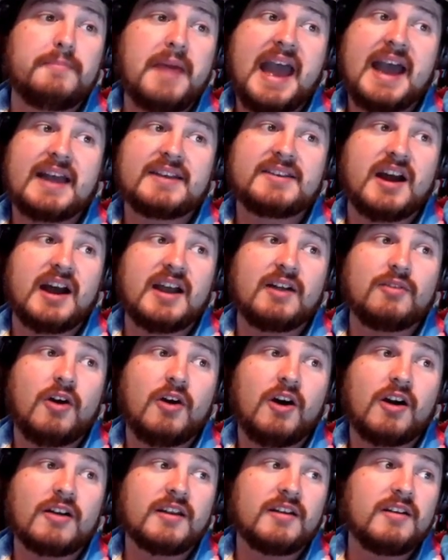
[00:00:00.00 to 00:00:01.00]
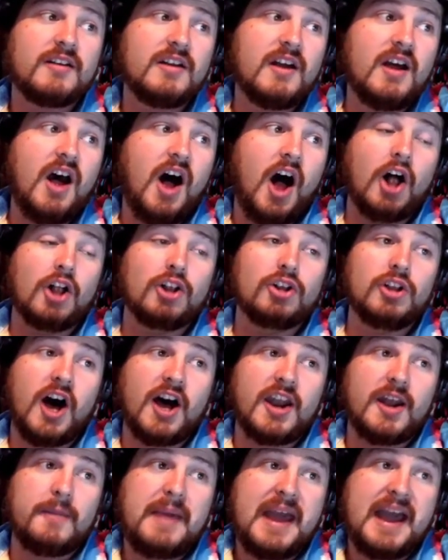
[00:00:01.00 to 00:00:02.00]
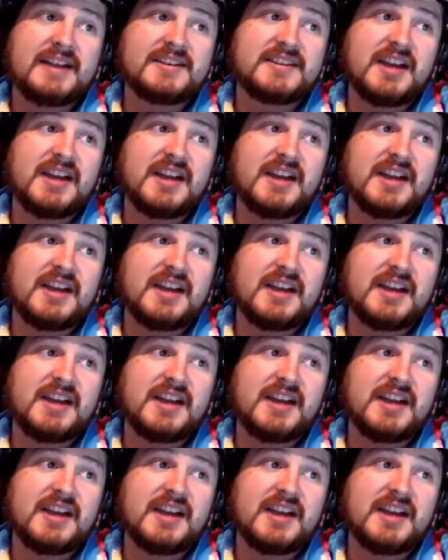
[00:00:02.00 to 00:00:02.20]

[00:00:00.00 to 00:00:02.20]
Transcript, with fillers: bad dialogue. A lot of bad